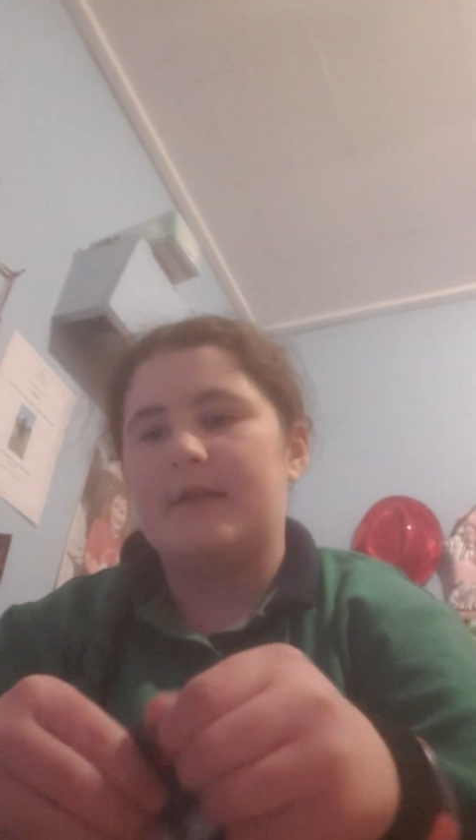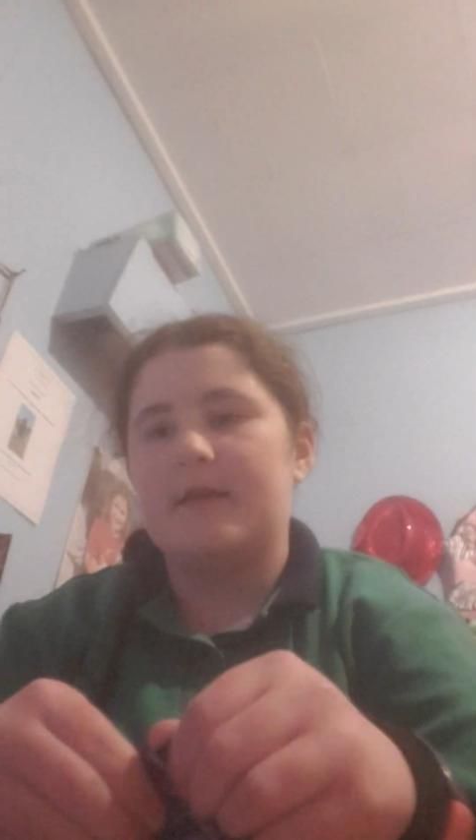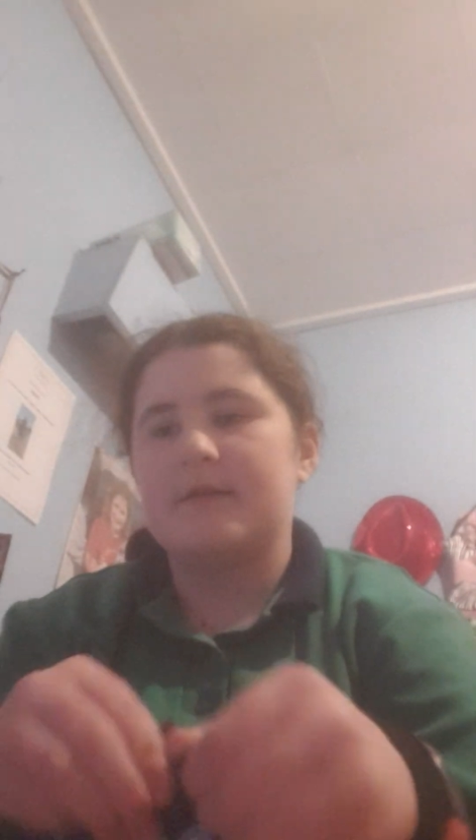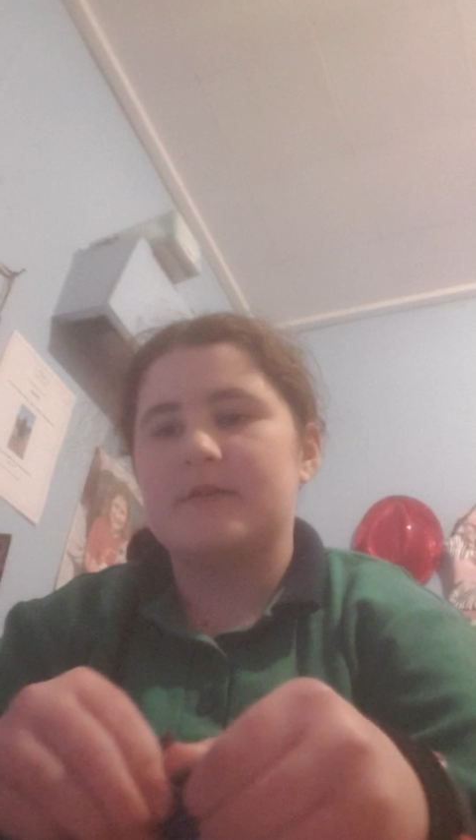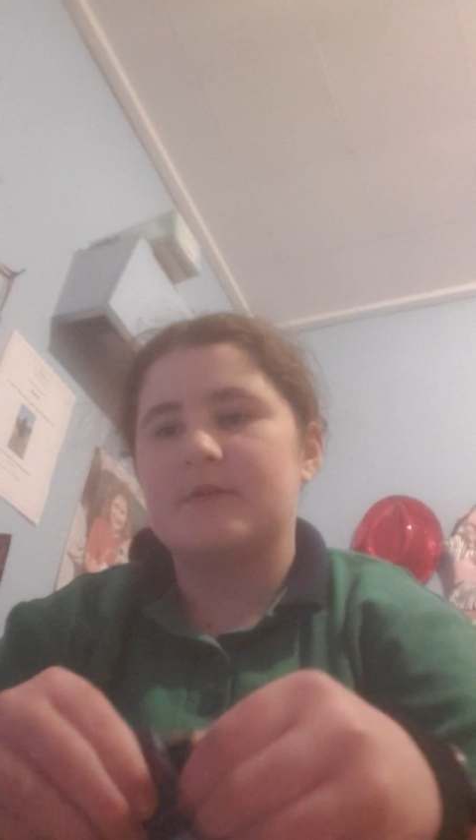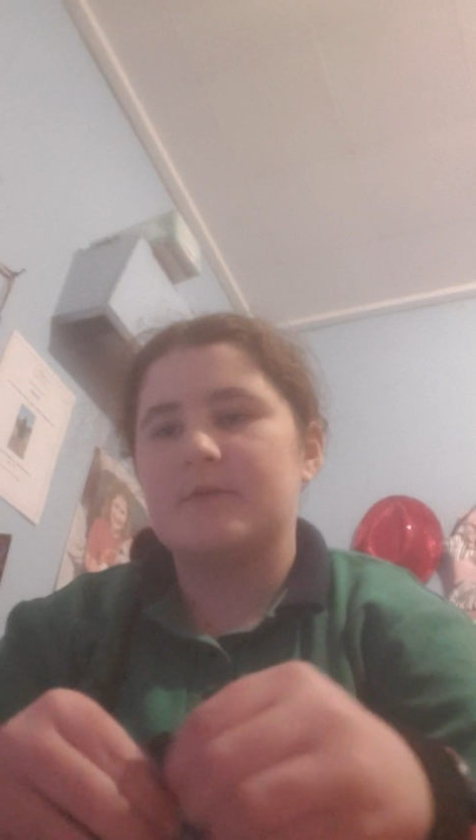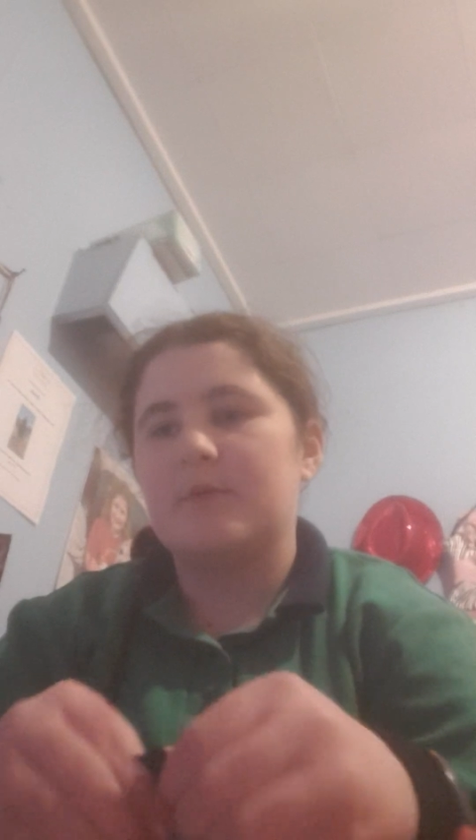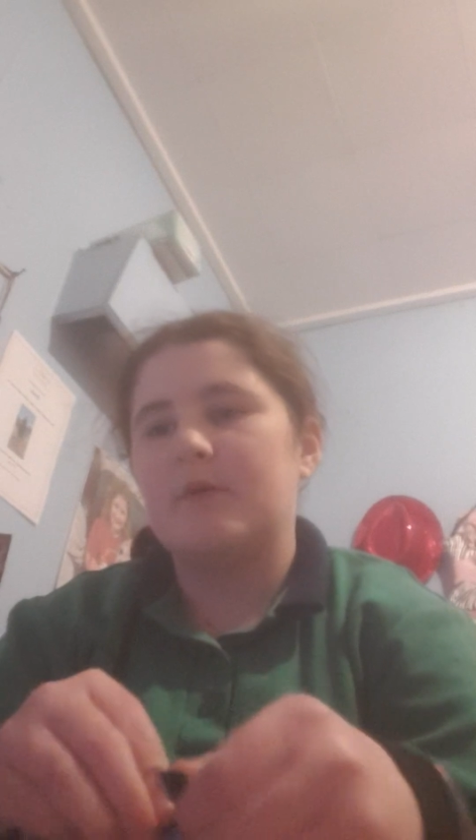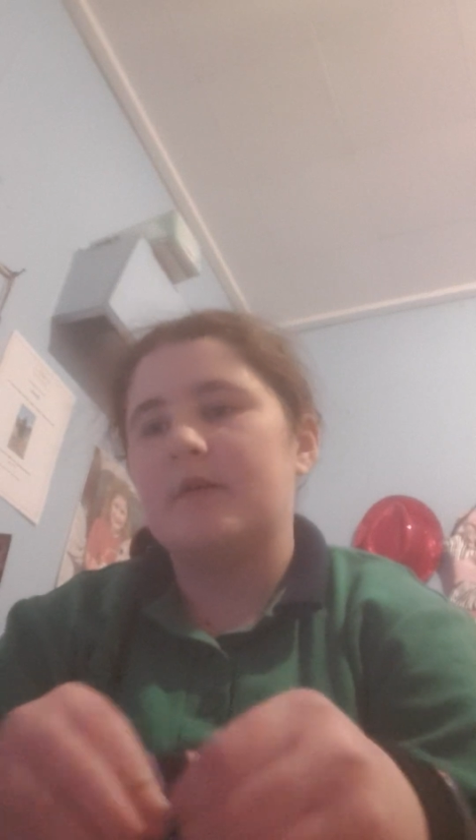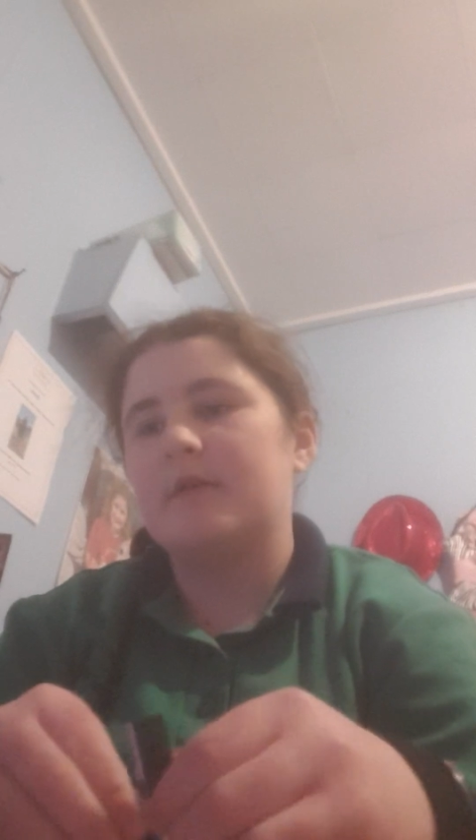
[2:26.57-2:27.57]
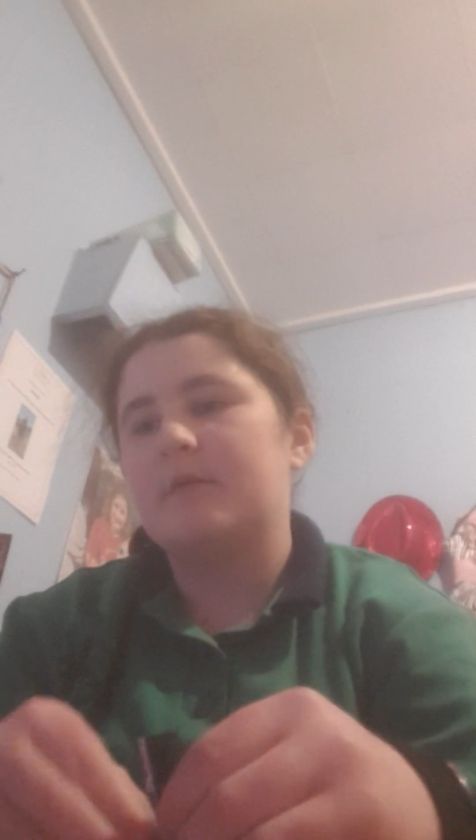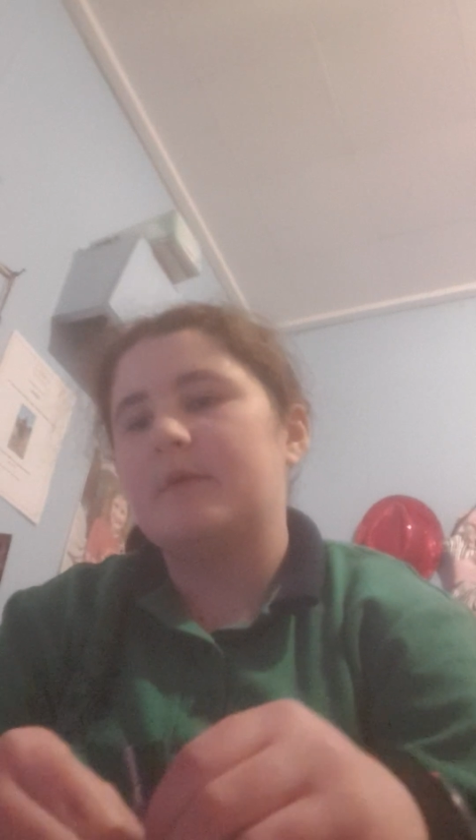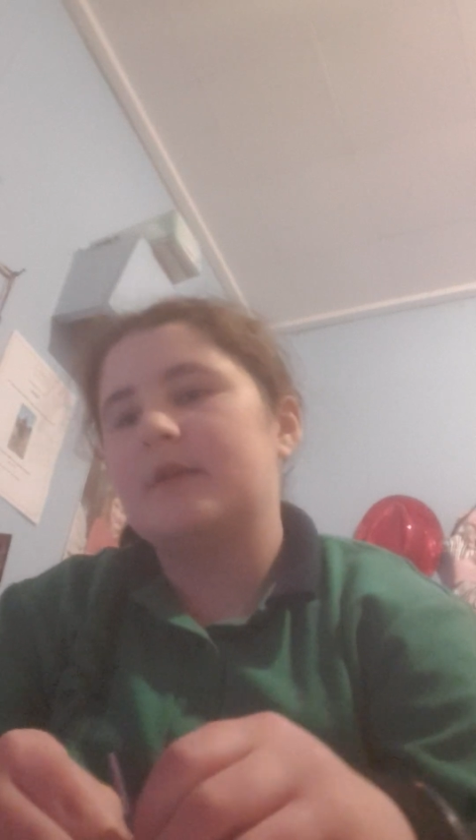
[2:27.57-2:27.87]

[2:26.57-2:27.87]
Next one,